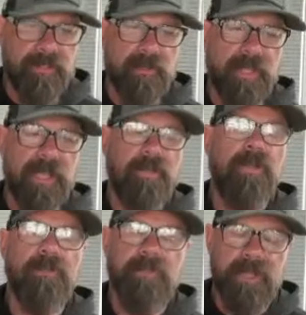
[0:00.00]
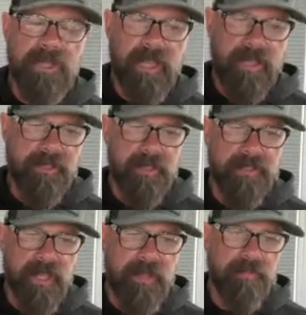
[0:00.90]
So that could be, as an
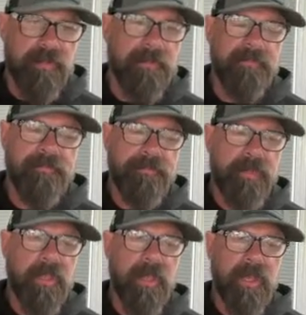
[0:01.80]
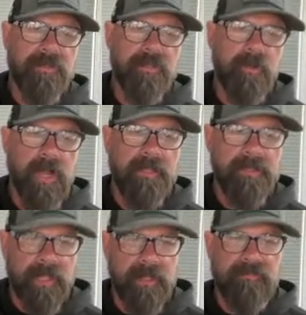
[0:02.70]
example, squat,
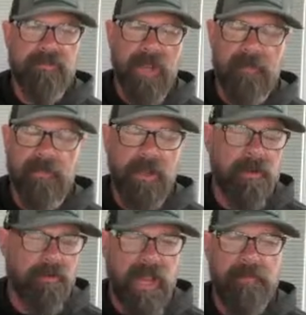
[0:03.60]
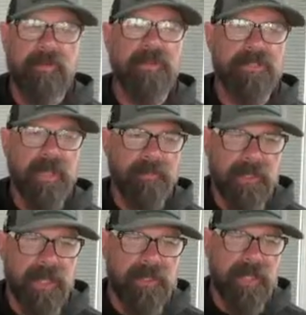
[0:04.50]
deadlift, trap bar, rack pull, something
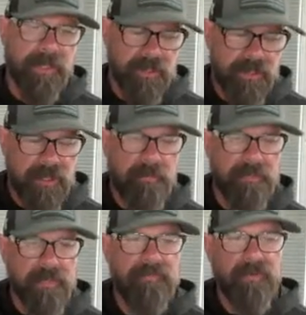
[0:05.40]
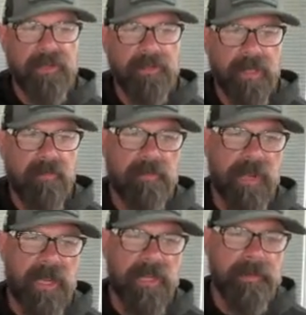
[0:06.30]
like that. Something for your lower
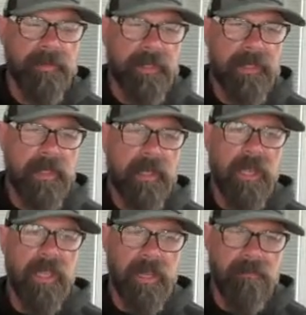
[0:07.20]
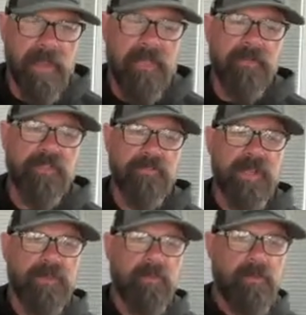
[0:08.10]
body, and make it
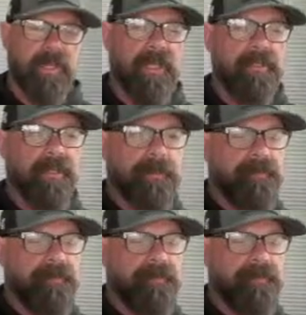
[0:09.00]
strength-oriented.